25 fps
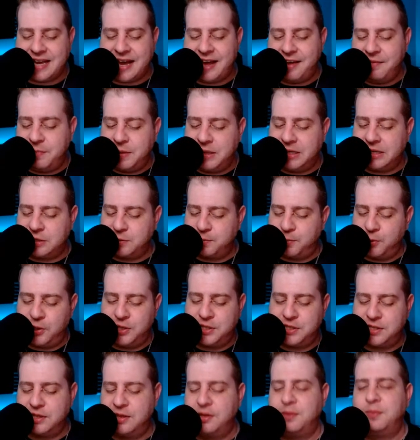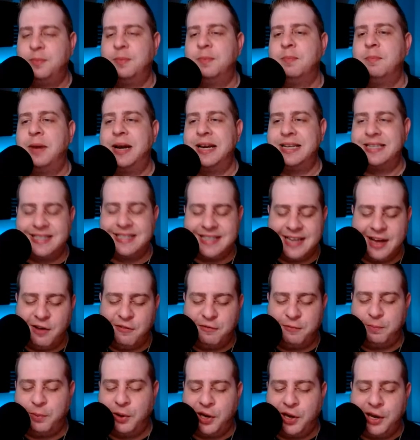I've been experiencing them myself,
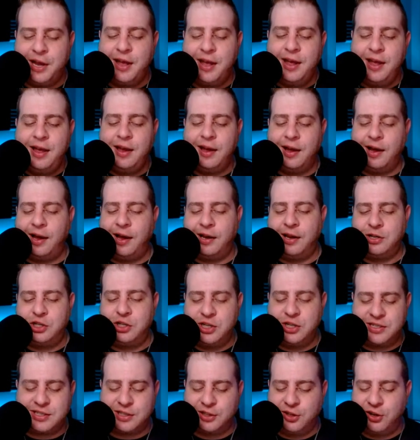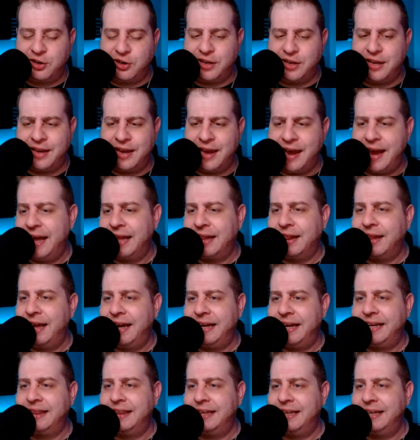but just looking at
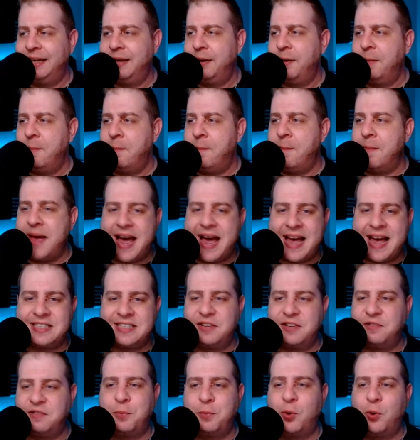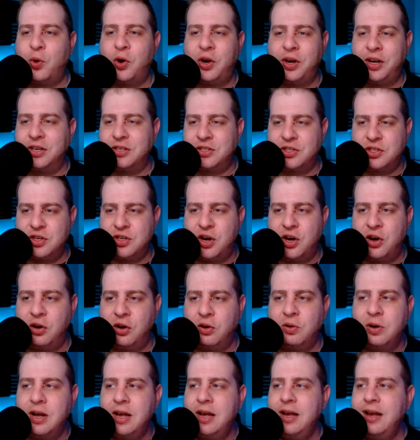like the massive pouring of
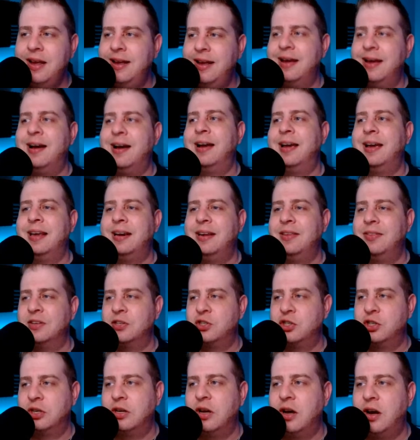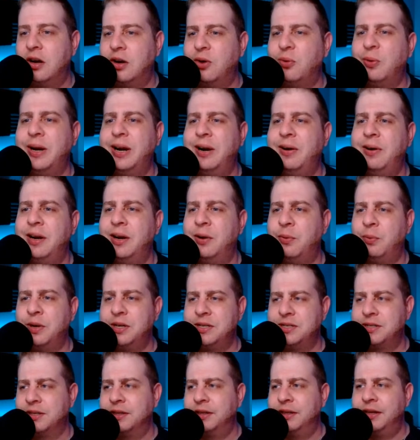snow hitting the Chicago area
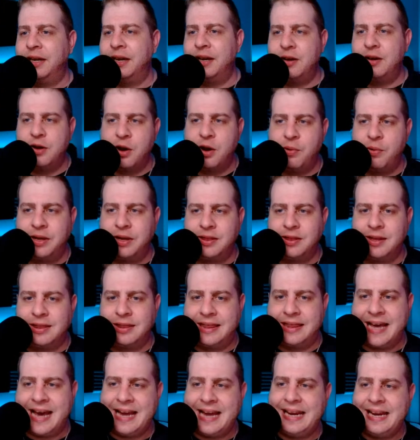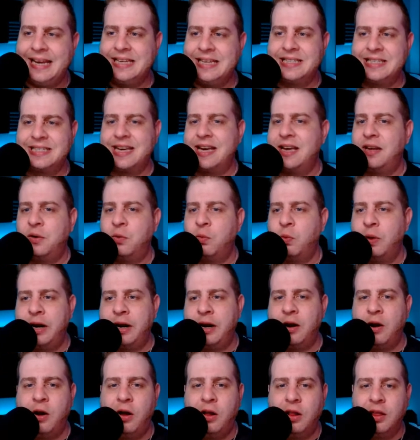recently, and knowing that that is kind of
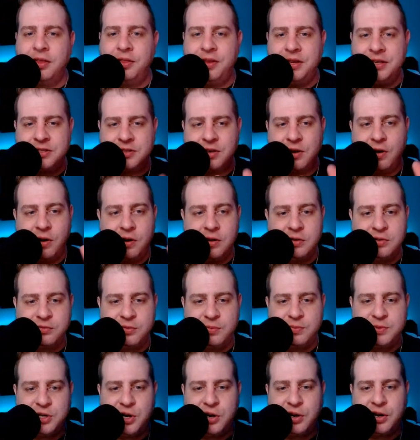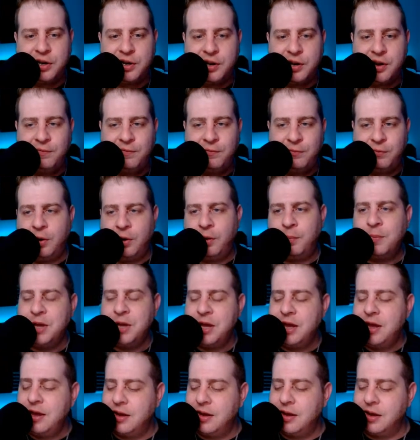where all of these cards from Target come from,
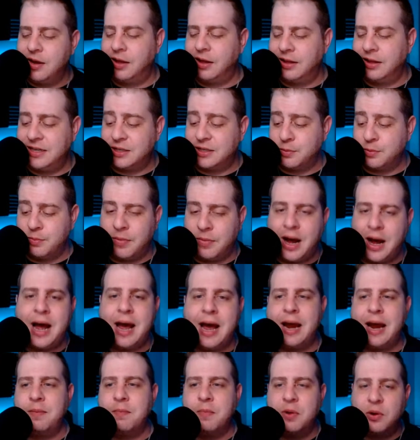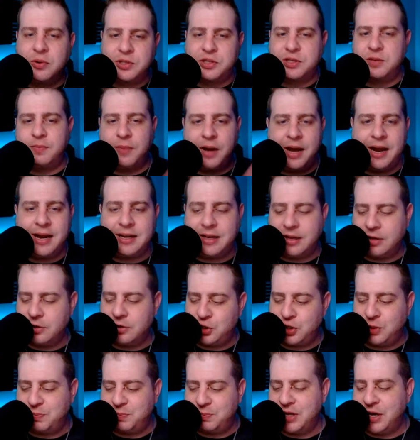at least most of mine get
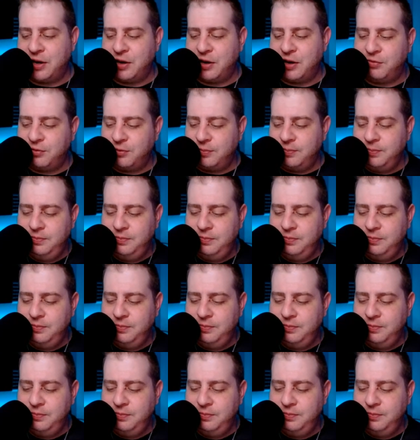shipped out of